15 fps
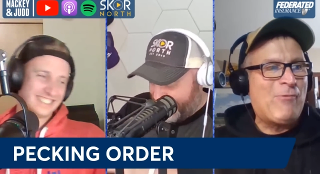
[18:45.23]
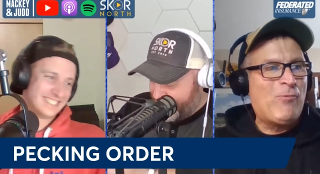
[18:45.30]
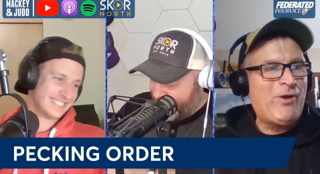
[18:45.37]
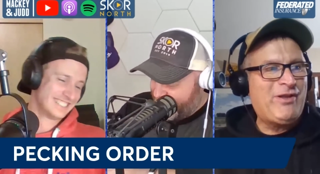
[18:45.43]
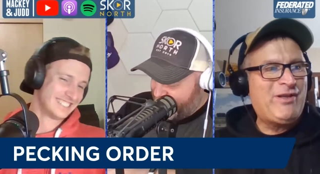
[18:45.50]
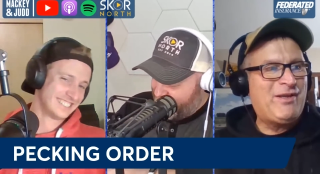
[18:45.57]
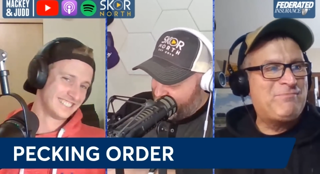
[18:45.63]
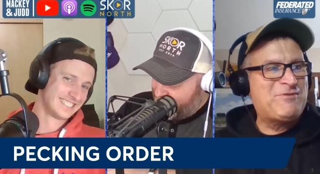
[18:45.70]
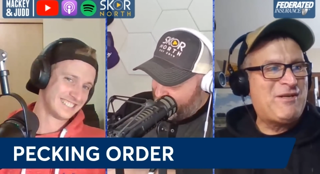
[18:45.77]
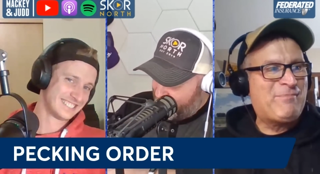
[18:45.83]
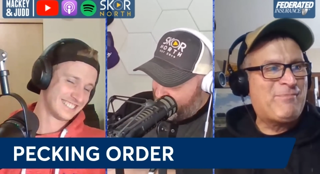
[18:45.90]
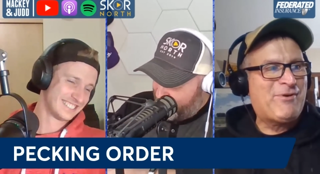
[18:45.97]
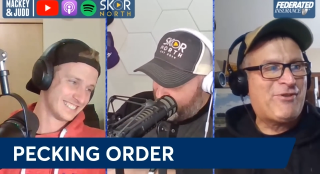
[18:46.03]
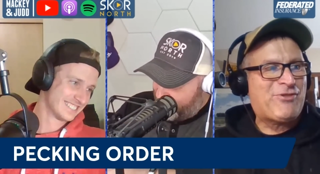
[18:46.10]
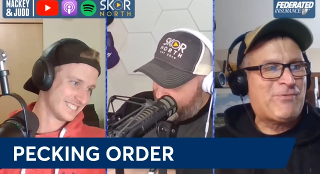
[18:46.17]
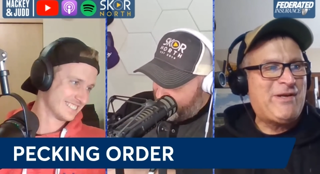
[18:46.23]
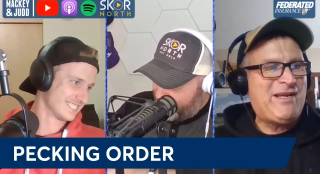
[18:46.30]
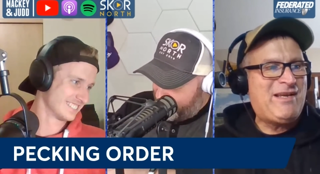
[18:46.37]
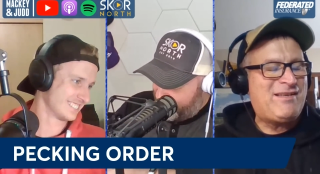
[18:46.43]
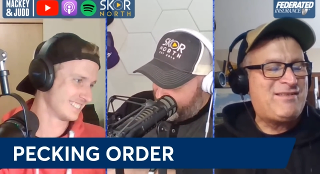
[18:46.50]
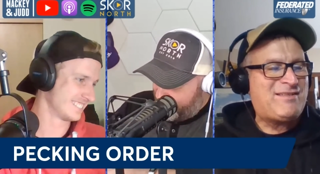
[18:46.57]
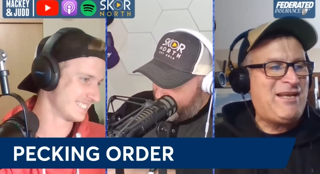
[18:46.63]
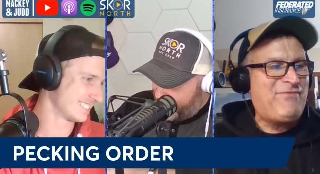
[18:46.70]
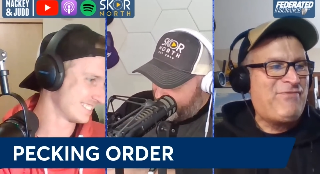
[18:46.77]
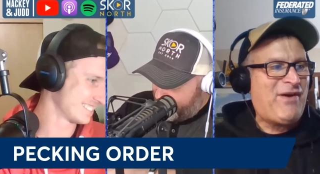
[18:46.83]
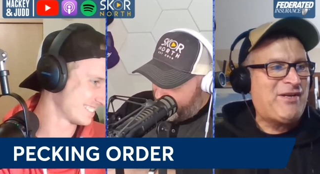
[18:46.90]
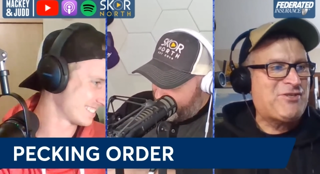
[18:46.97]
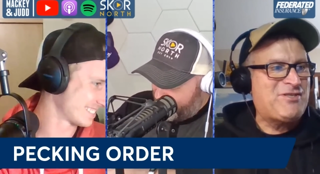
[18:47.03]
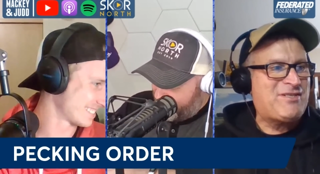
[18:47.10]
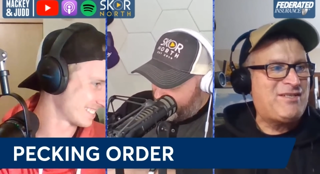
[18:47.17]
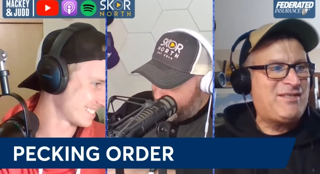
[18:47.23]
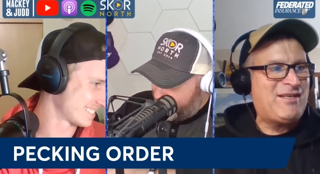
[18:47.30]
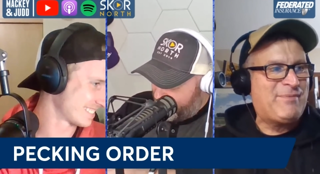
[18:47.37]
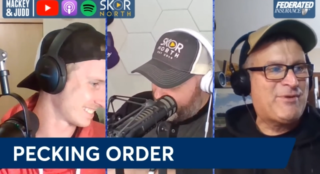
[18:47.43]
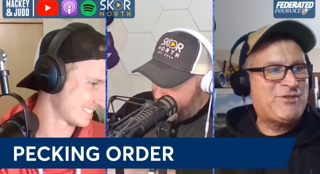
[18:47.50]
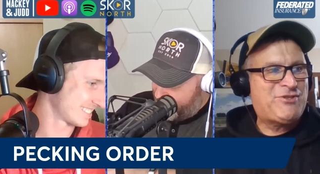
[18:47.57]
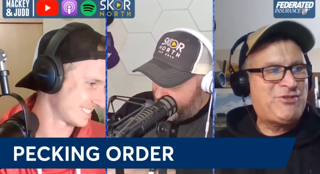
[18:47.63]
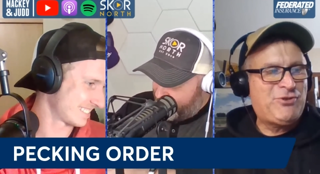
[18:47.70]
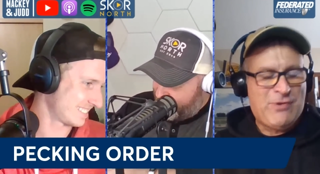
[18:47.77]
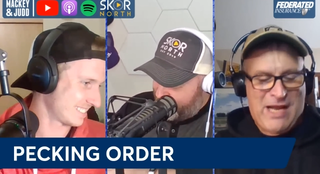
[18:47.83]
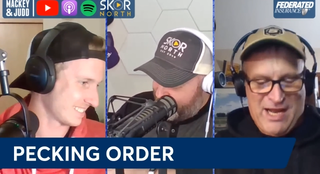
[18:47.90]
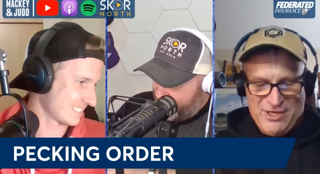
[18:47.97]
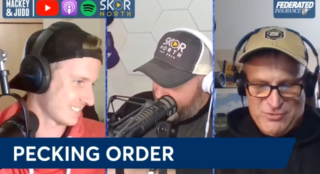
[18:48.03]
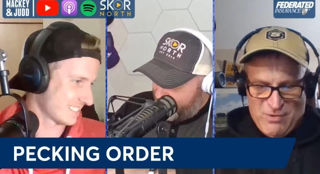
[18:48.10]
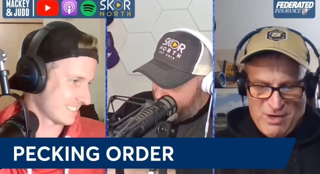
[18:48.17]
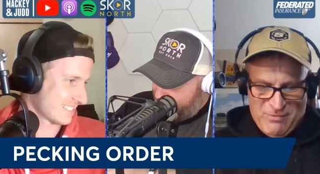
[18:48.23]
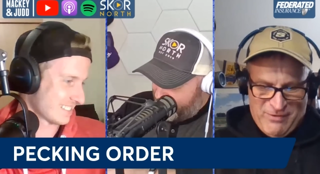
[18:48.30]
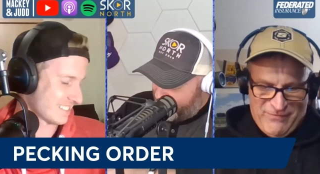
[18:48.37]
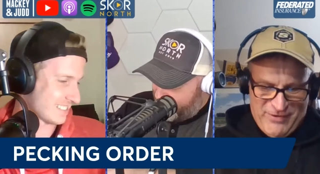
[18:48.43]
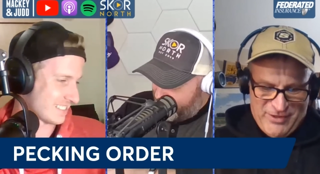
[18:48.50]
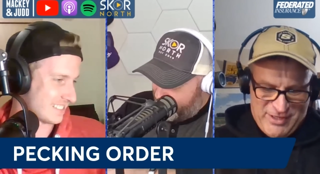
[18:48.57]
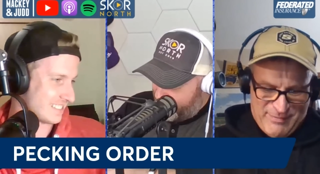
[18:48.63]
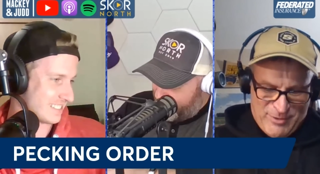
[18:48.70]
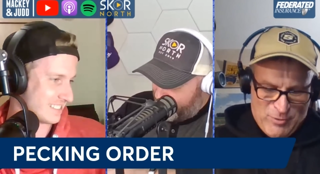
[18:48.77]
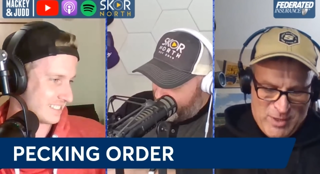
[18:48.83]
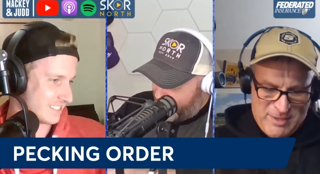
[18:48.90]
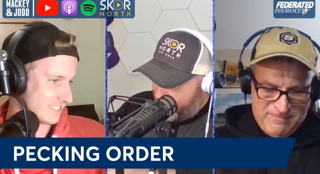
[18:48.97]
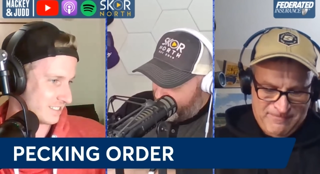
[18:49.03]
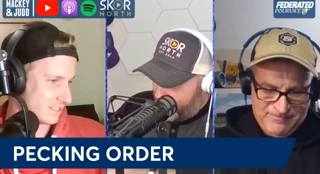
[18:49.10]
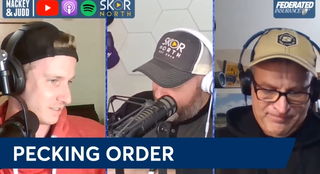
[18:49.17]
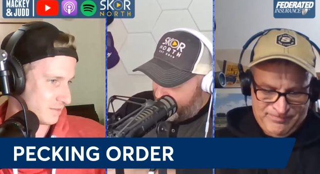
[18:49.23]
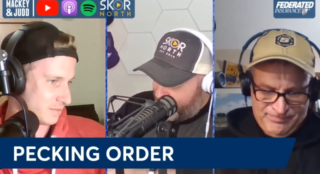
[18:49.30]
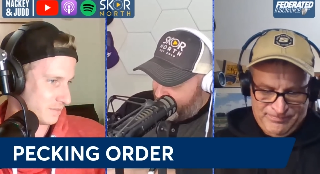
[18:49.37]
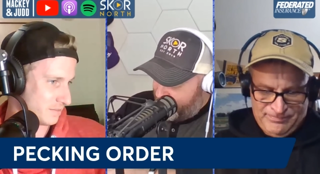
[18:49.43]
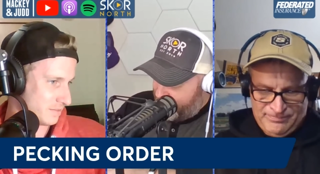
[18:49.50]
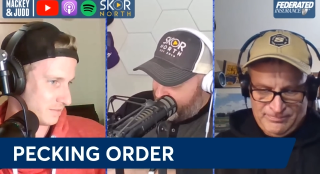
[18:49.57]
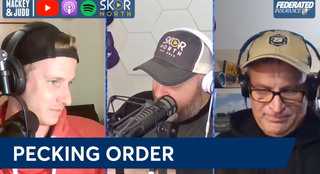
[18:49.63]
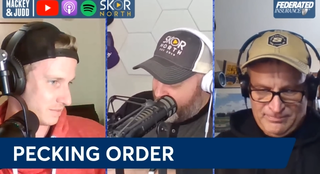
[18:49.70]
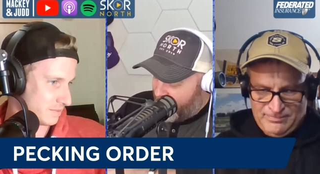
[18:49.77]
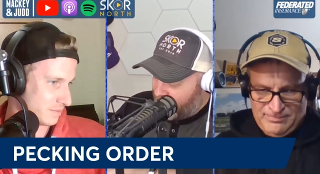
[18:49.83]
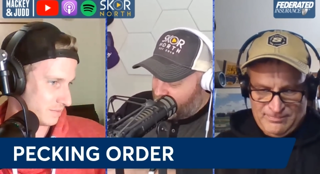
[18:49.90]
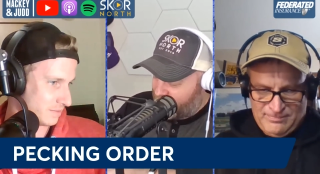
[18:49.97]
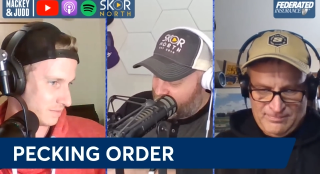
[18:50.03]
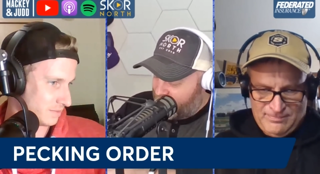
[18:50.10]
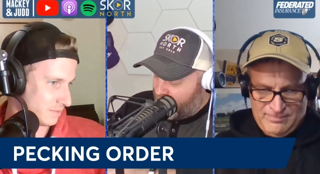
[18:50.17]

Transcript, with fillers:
Speaker 1: Williams, number three. Steve Hutchinson, number two. Antoine Winfield, number one. Yes.